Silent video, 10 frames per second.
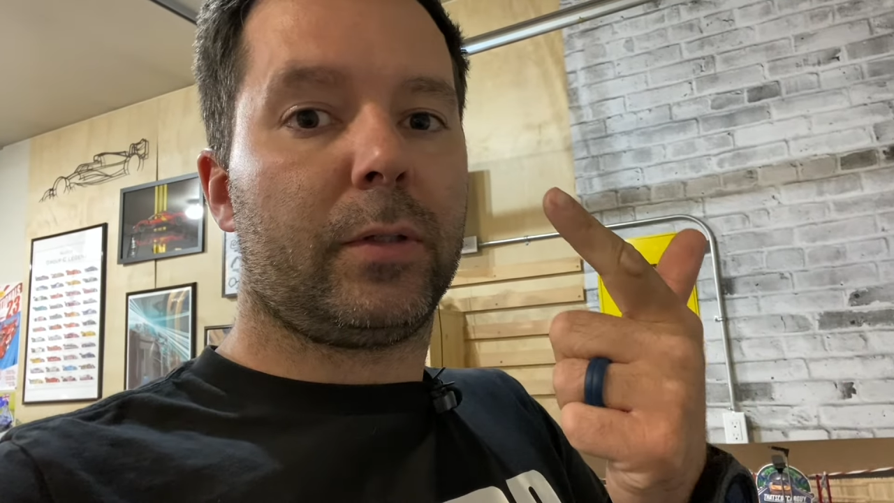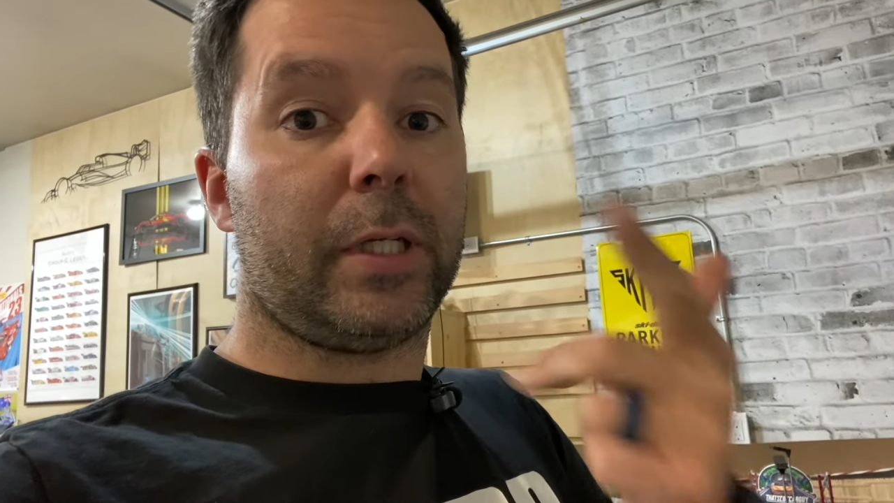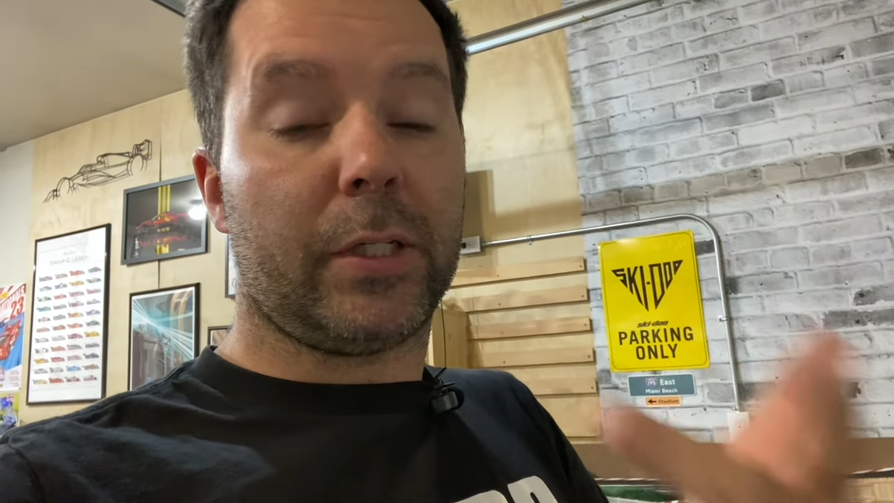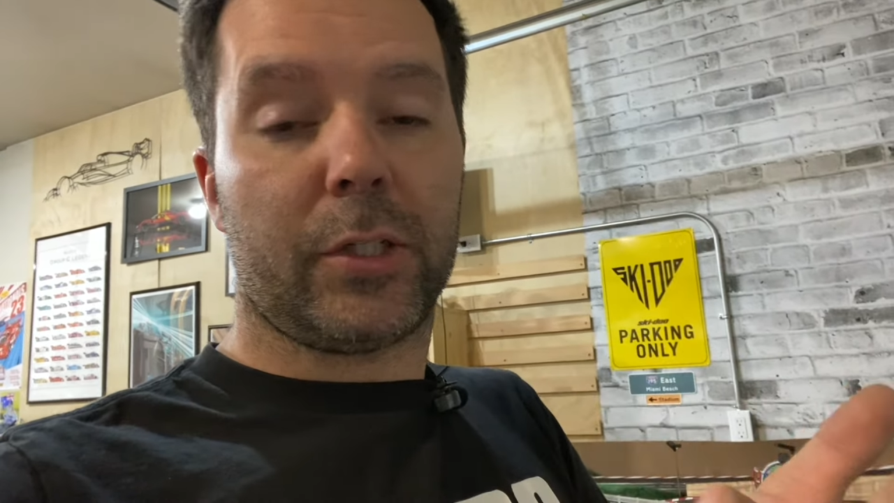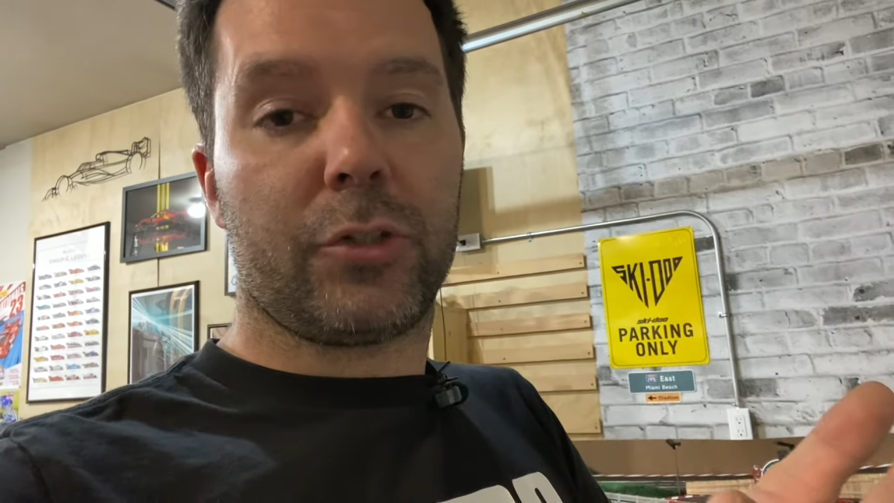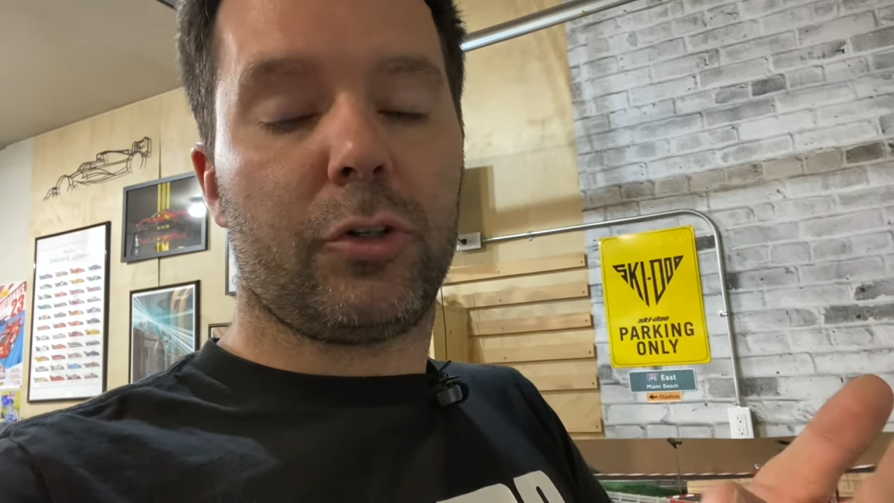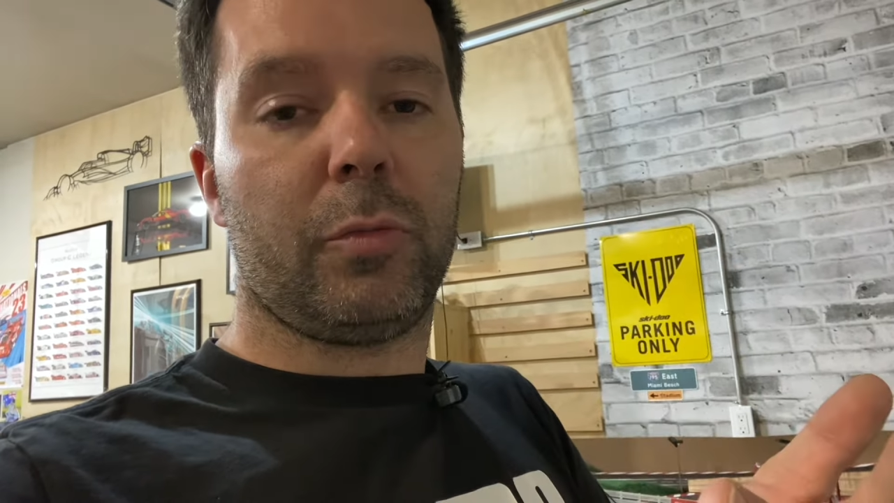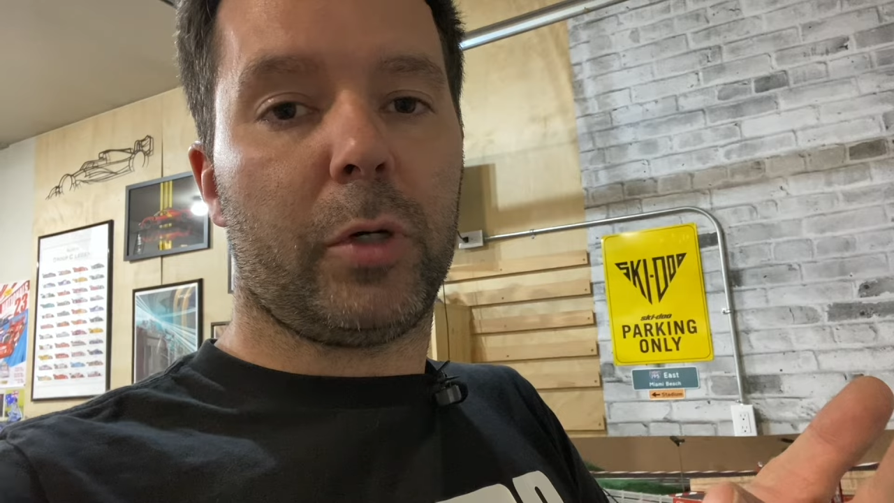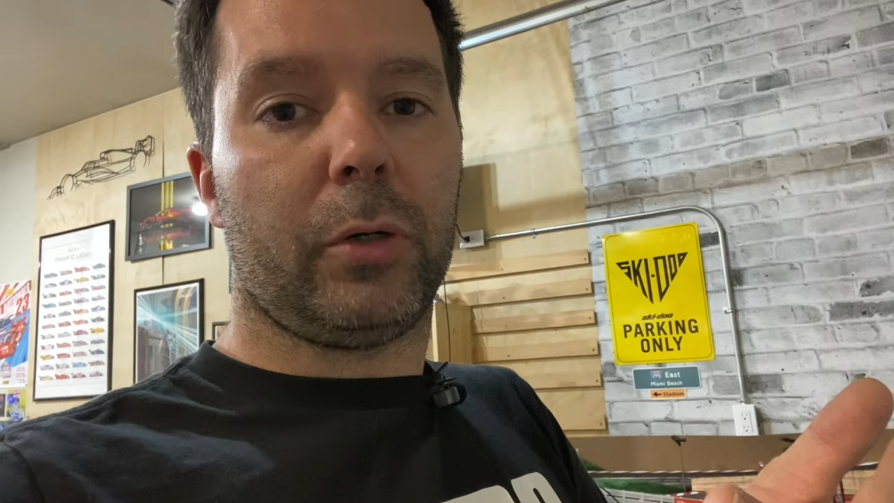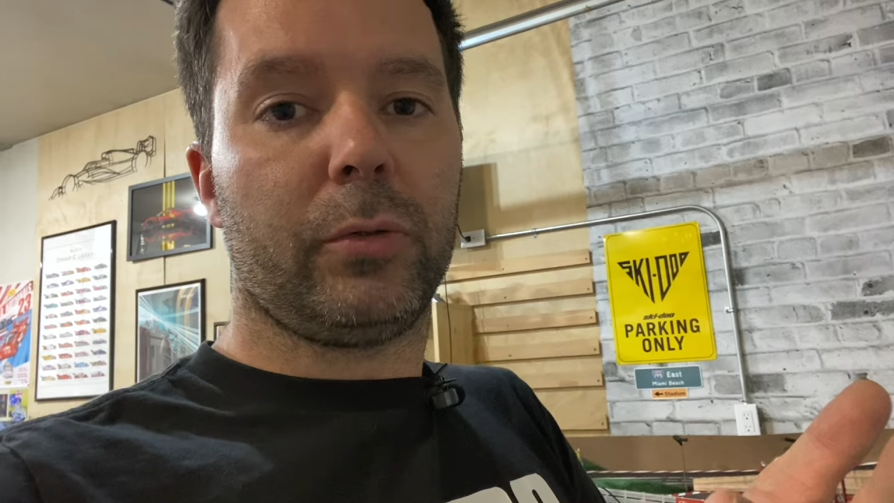in digital
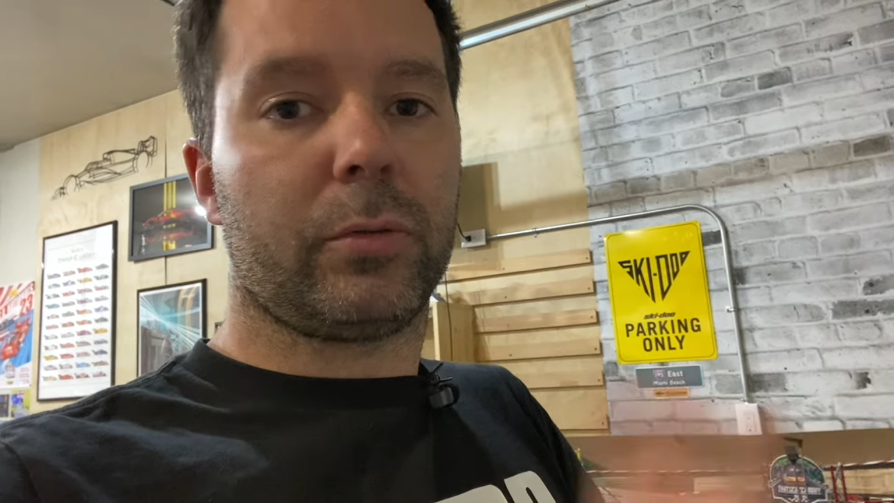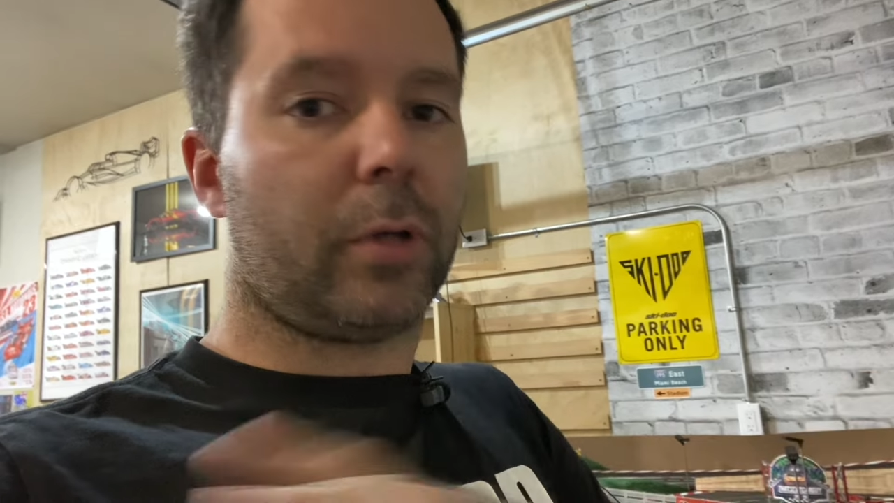mode,